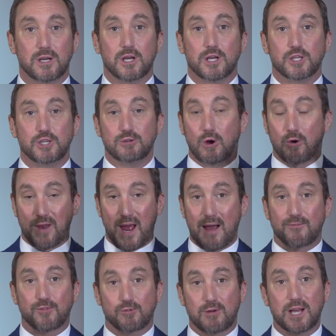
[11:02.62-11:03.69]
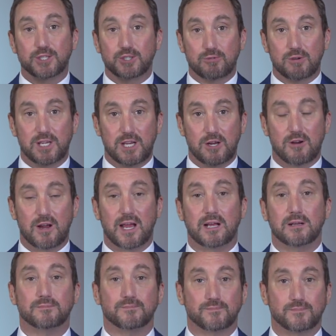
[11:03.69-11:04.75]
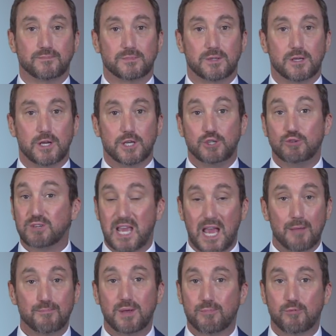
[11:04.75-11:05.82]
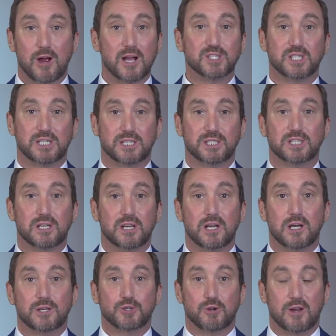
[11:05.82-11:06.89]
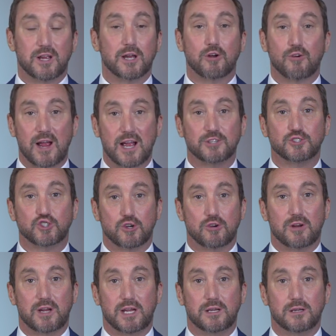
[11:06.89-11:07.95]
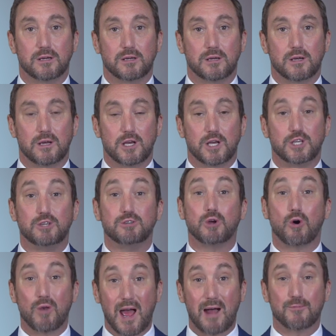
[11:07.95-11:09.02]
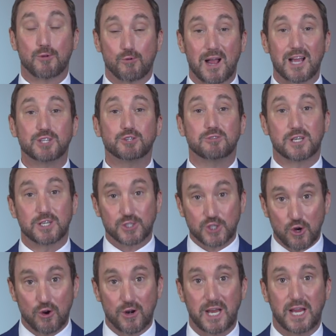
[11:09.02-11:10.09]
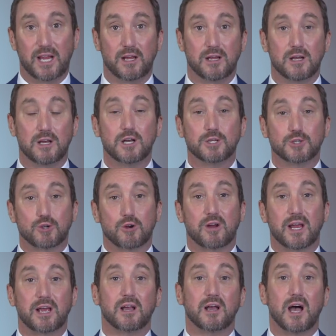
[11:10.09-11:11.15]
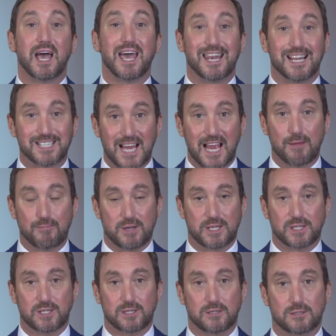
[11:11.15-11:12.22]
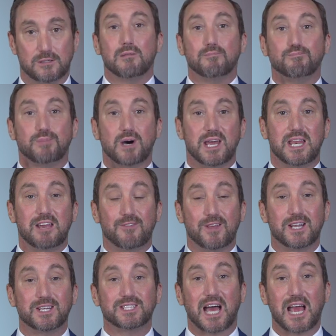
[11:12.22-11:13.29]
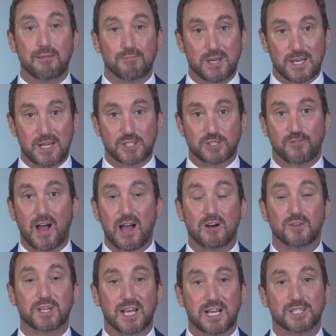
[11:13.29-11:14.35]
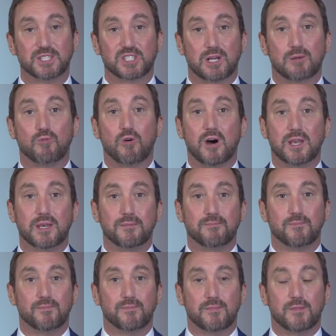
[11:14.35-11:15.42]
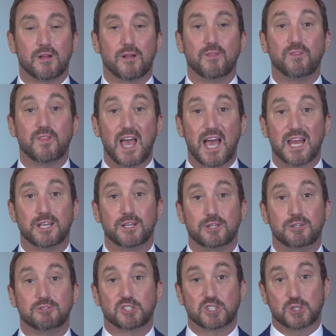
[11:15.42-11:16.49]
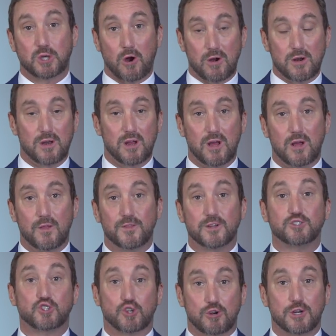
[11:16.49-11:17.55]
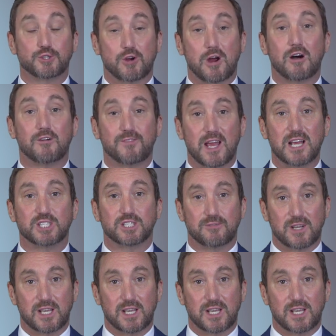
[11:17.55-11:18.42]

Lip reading: you don't have the right to a hearing. You can't be present during a grand jury. You don't have the right to an attorney during an indictment. But if an indictment is filed against someone, then you start the jury trial phase of a